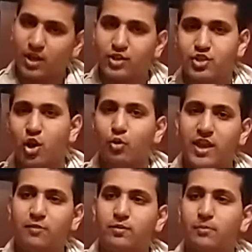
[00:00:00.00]
a
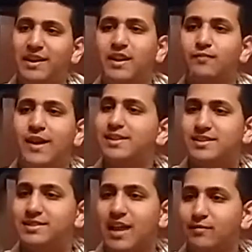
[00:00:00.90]
joke, and the main event
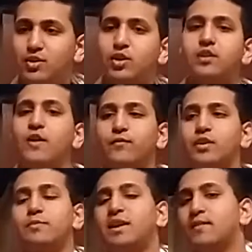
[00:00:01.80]
is not even good enough for
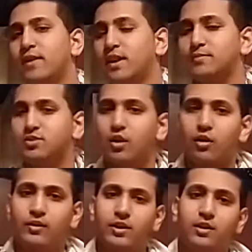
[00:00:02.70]
the main event. I'm
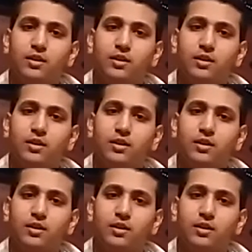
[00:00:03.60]
sorry.